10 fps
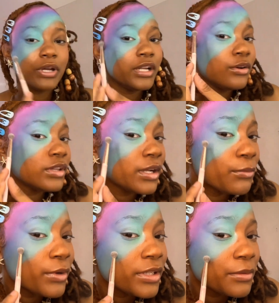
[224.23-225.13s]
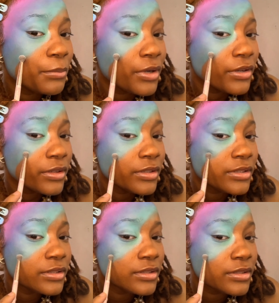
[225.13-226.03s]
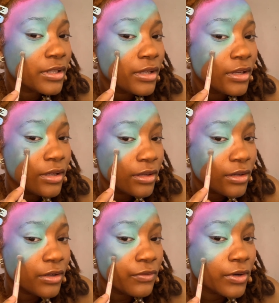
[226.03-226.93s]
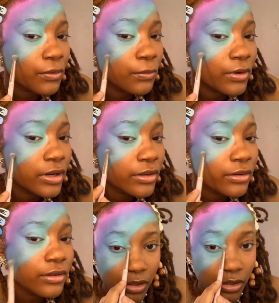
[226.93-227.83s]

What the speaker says: it on like random parts of our water.